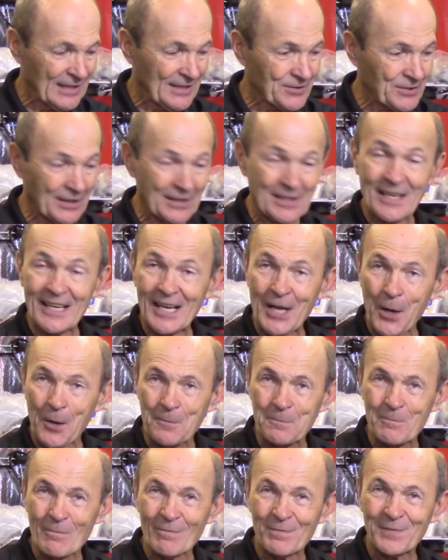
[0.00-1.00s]
So there you go.
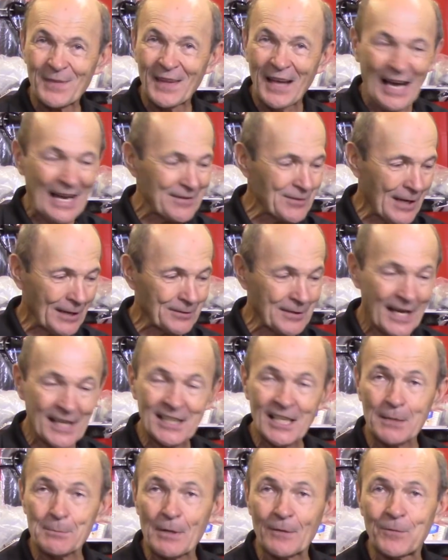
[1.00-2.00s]
I had not done
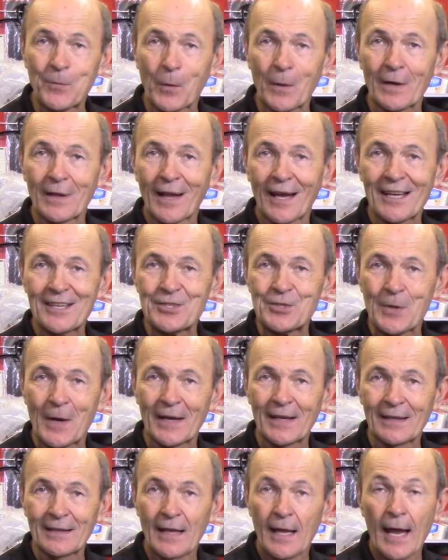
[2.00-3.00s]
that before and I enjoyed
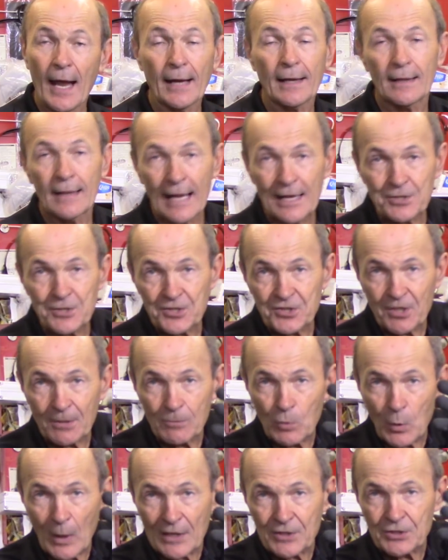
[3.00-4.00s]
it. And it answers some
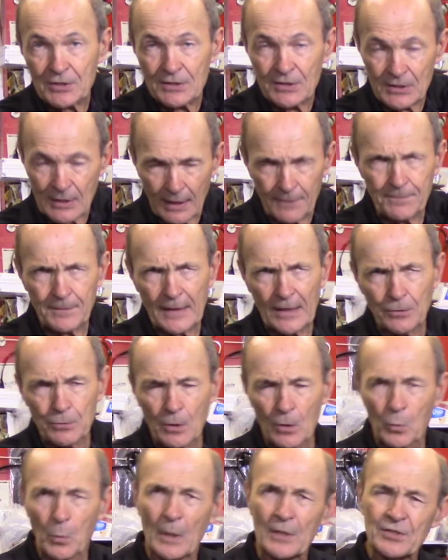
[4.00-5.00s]
questions. I forget who
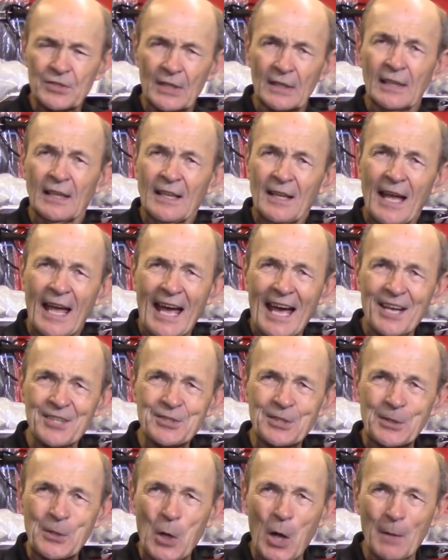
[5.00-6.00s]
it was that asked
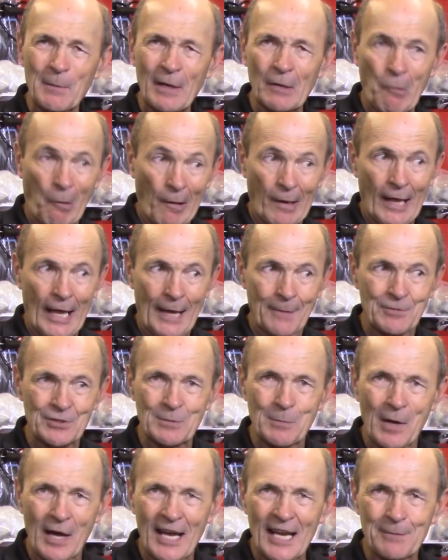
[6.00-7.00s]
the comment, what happens to
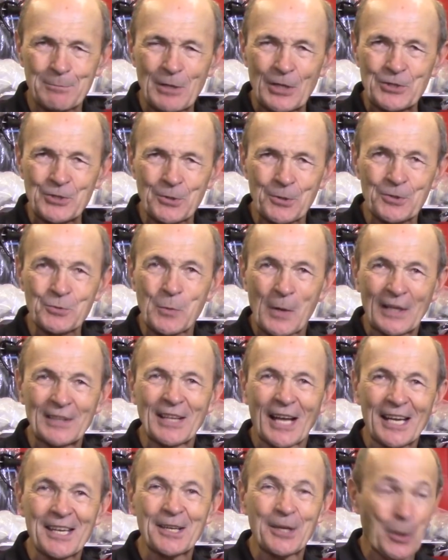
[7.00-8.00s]
my high pressure hose? Well,
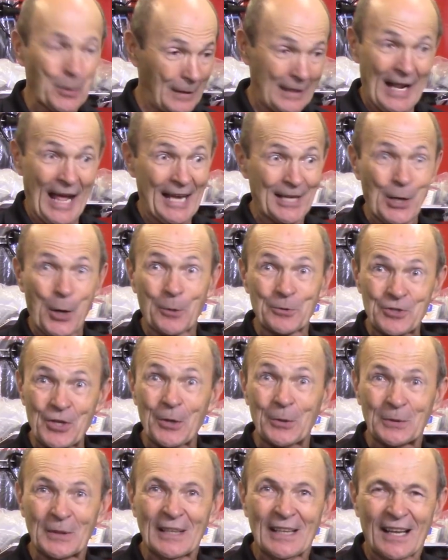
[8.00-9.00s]
now you know. And I know
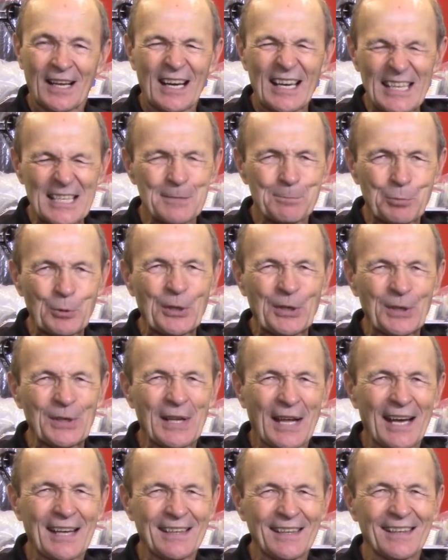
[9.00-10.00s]
too. I had a pretty good
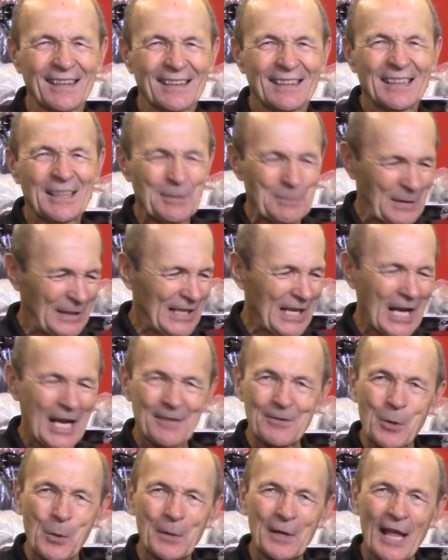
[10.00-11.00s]
idea, but now I
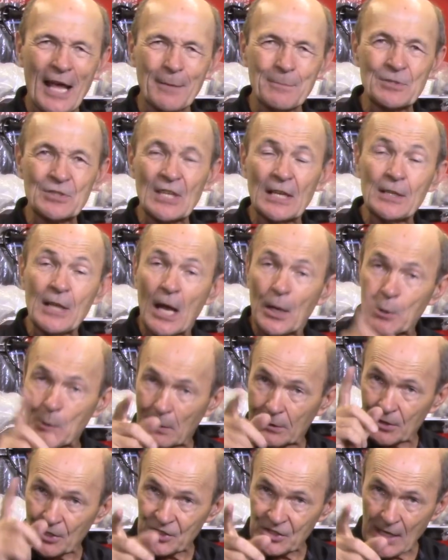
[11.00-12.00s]
know what happens. And now you
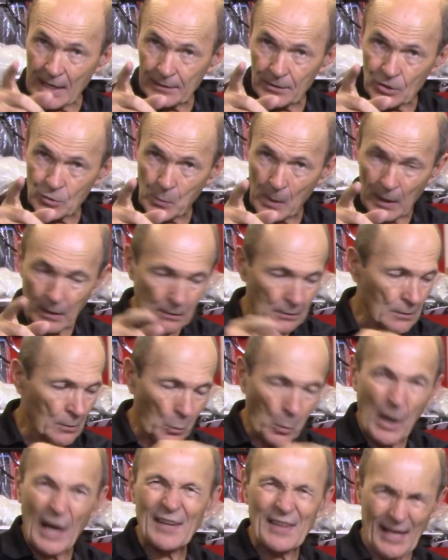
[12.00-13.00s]
understand as well
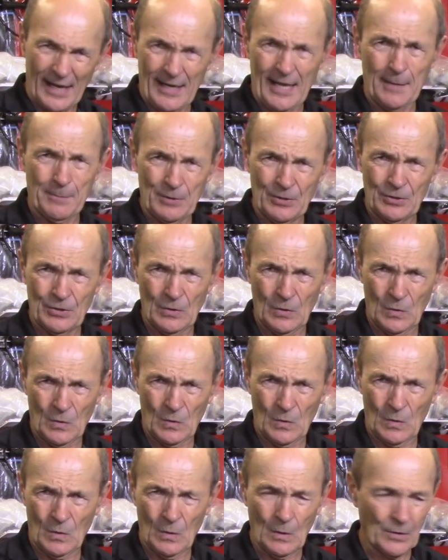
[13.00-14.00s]
why that happens.
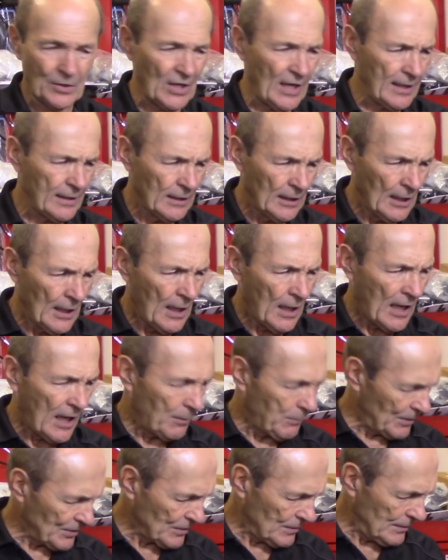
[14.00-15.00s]
Okay, I
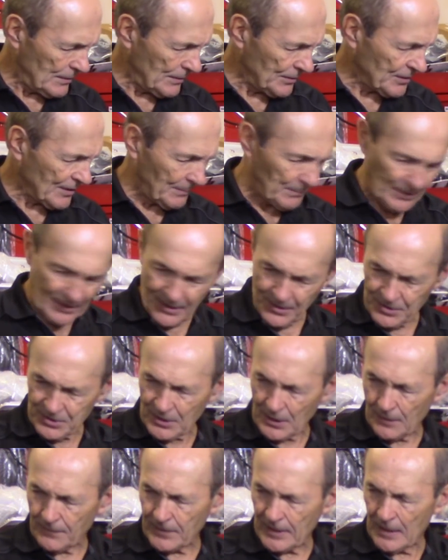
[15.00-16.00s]
was going to do something else
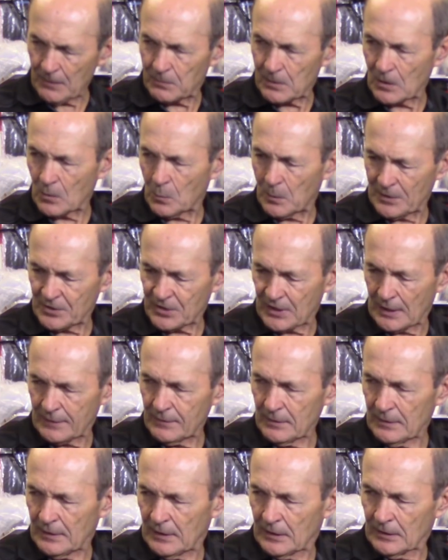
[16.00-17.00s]
and I forget what it was,
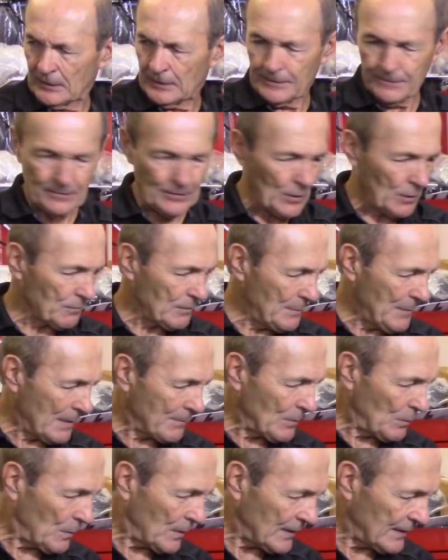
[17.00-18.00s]
Kevin. You don't
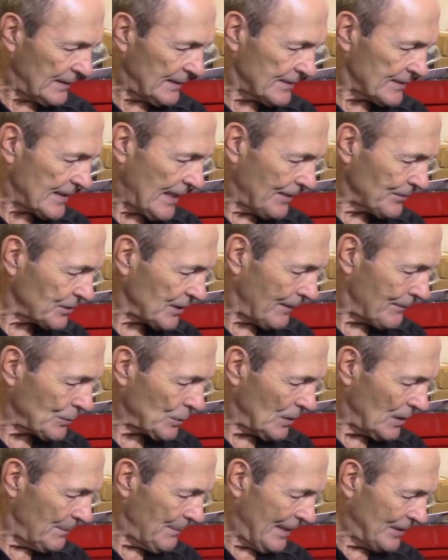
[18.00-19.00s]
remember what else I was
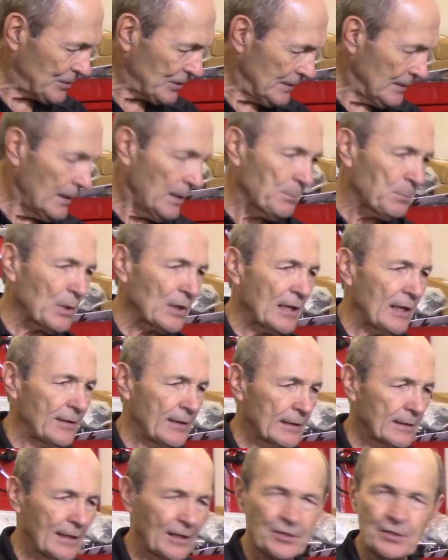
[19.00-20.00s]
going to mention, but I
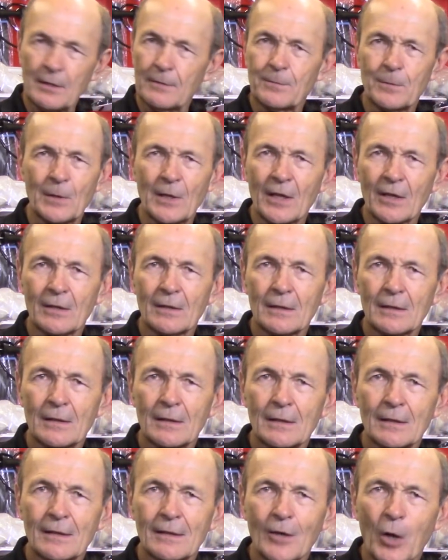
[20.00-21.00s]
think that's it for now.
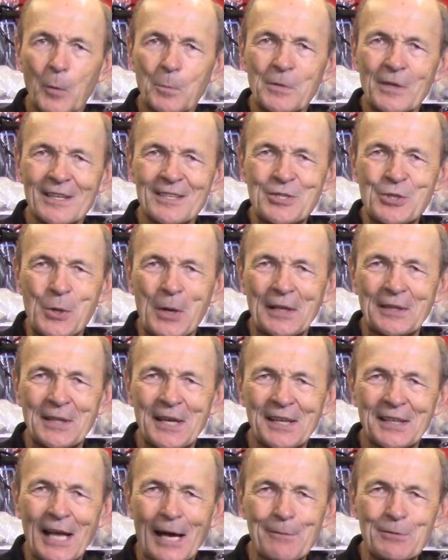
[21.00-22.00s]
Hope you enjoyed
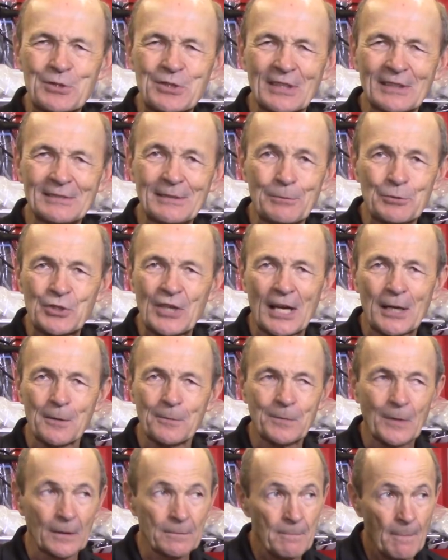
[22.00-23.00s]
that. It was kind of
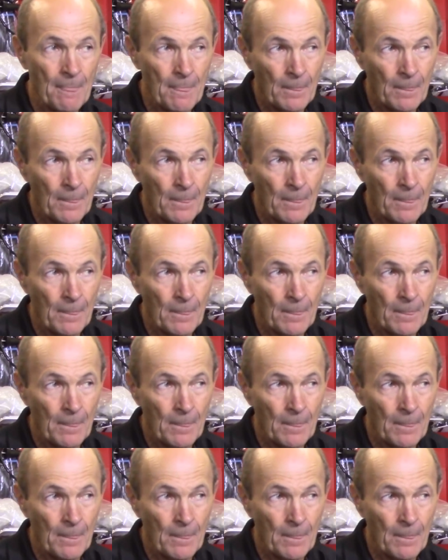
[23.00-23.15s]
fun.